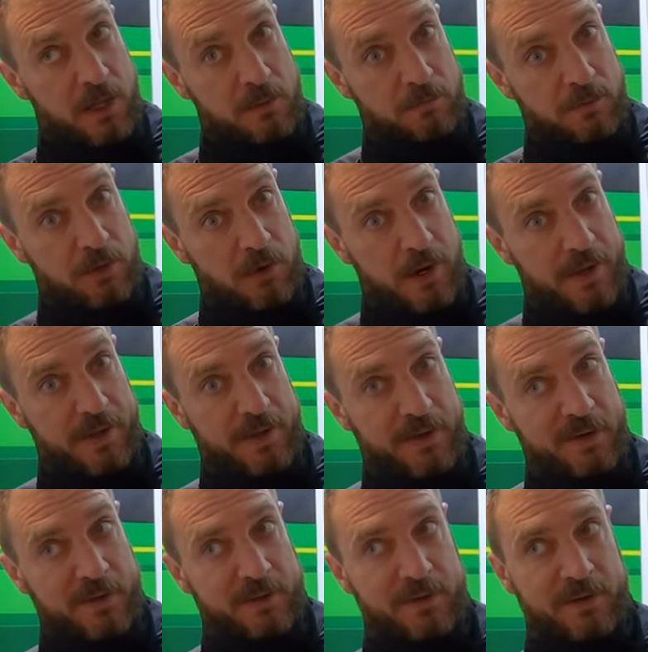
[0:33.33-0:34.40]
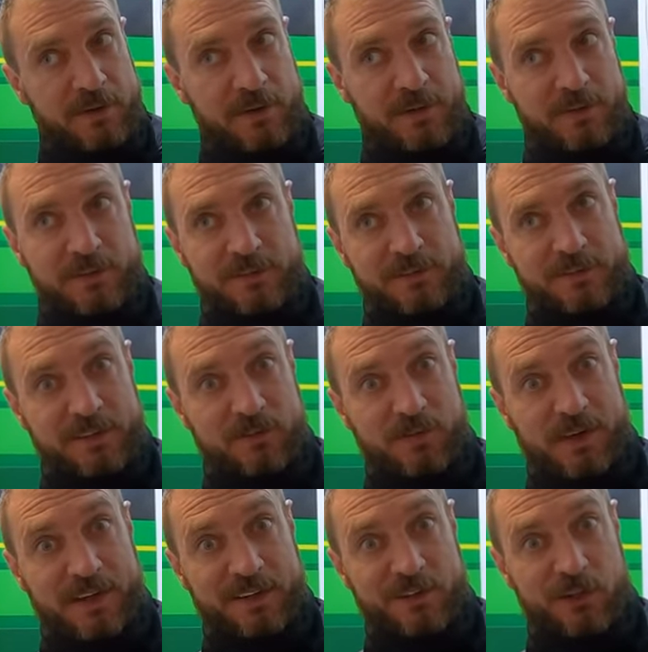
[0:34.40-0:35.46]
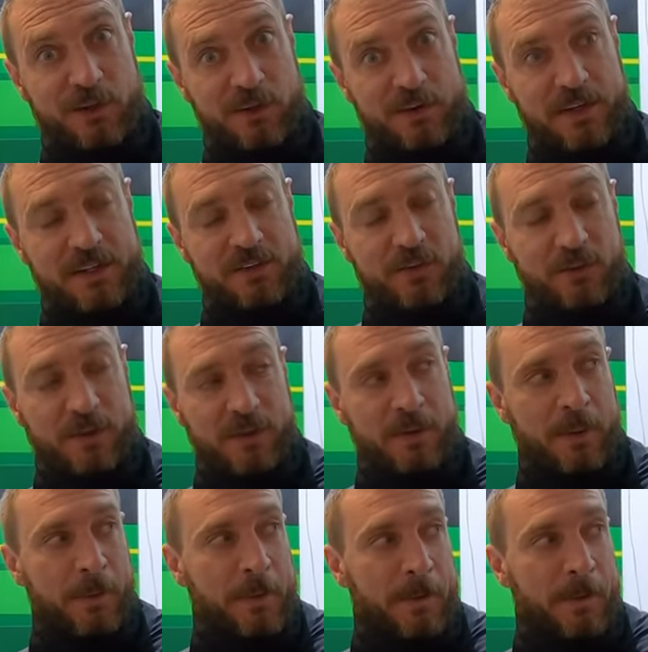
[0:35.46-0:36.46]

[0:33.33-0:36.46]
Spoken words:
upgrade. We'll see if I can talk her into it.